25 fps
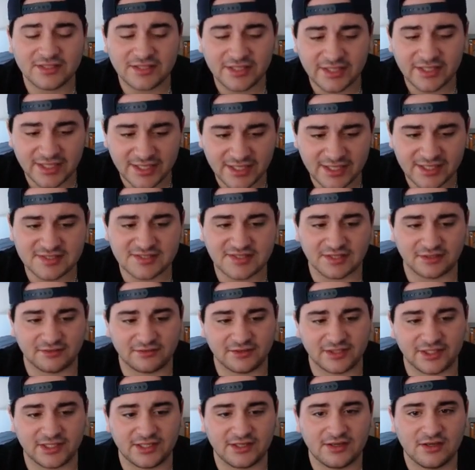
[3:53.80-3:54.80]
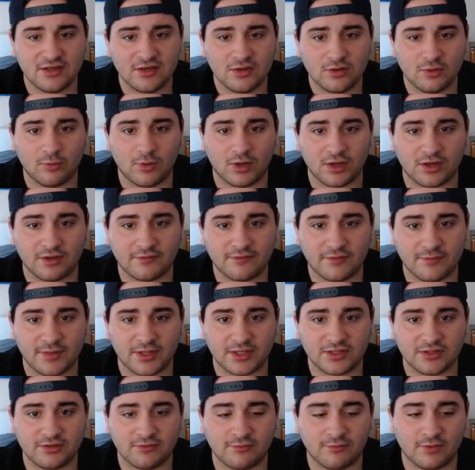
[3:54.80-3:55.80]
easily one of
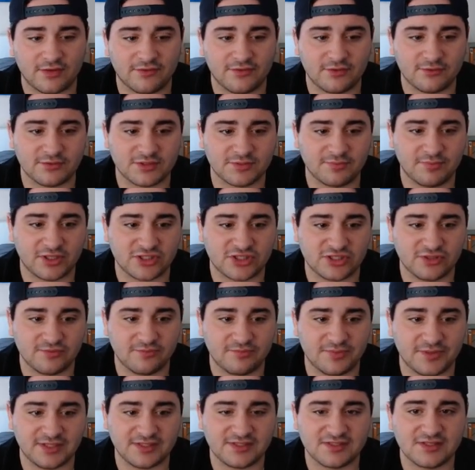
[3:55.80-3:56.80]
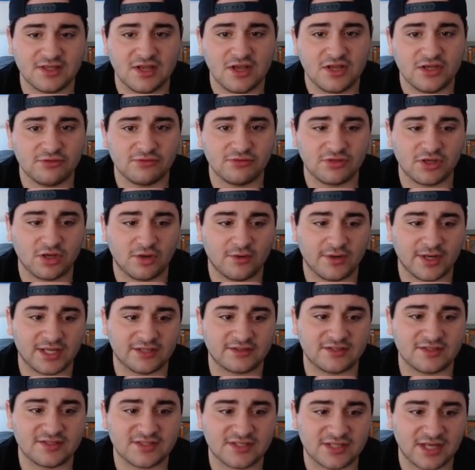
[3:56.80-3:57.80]
a one of those budget beasts. You can go and
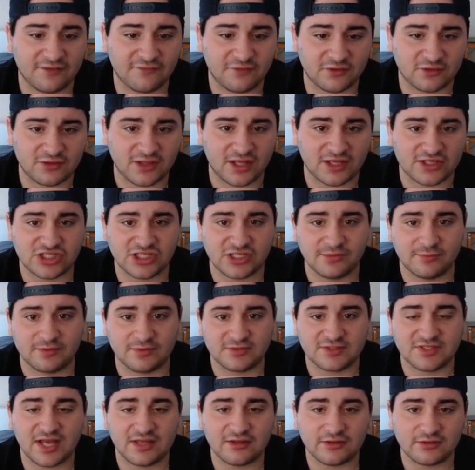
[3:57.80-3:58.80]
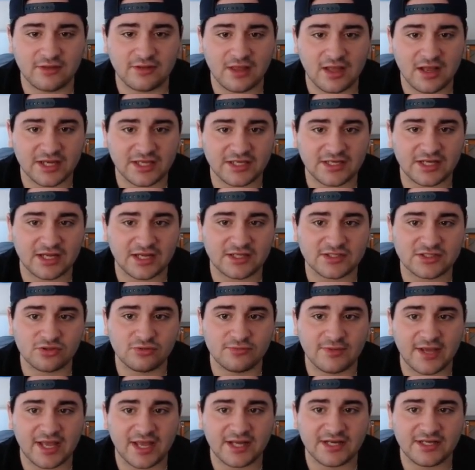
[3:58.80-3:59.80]
get this guy for a lot cheaper. Tyler Lockett, not
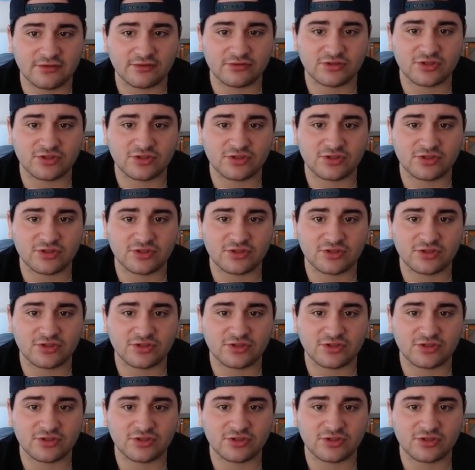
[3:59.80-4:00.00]
too bad either.